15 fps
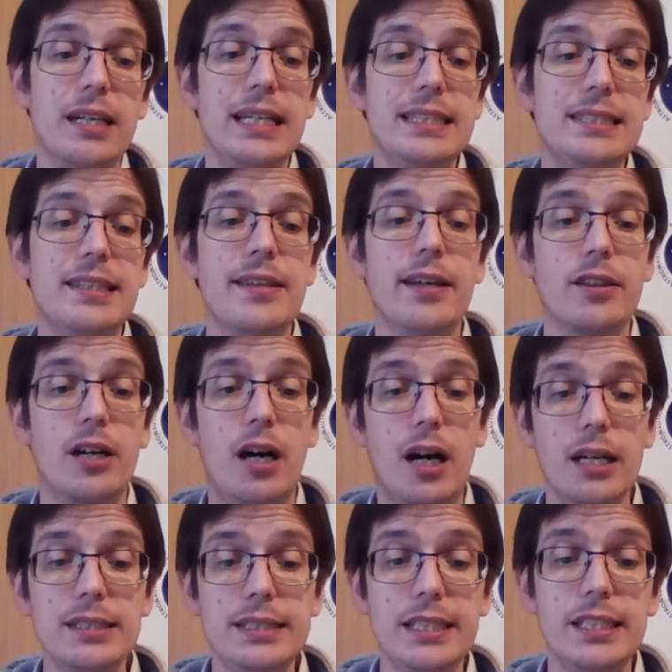is that the
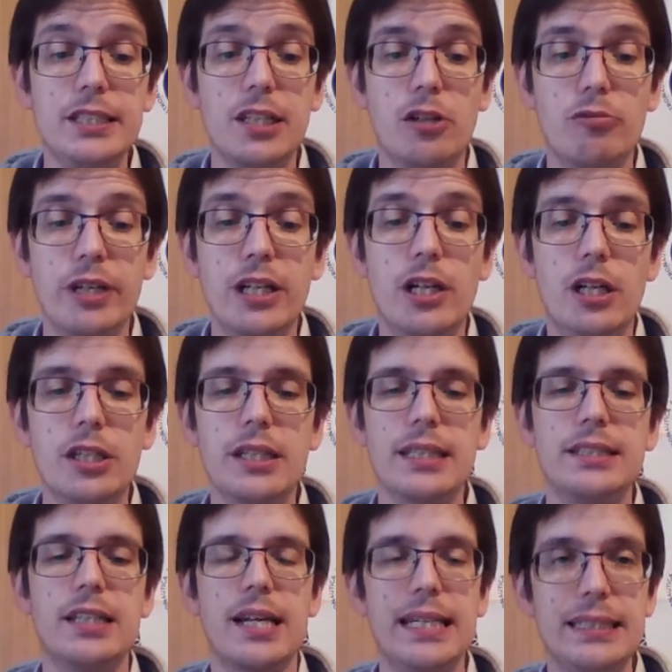high seas are regarded
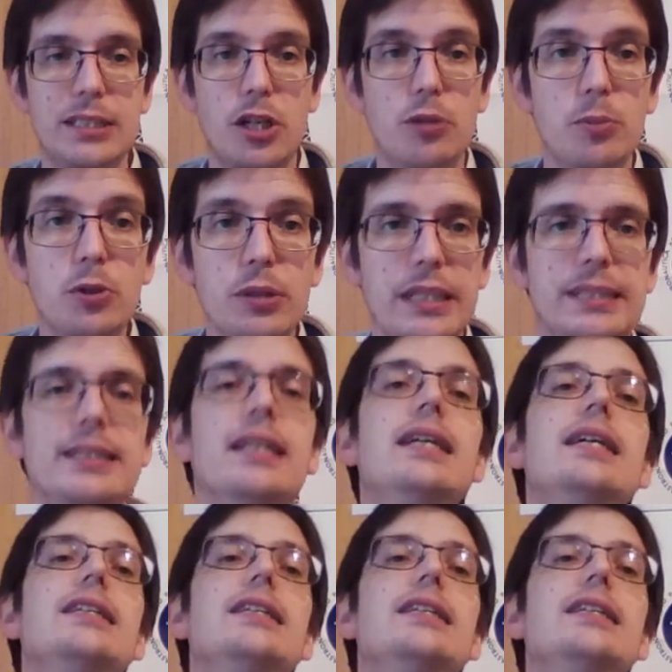as res communis,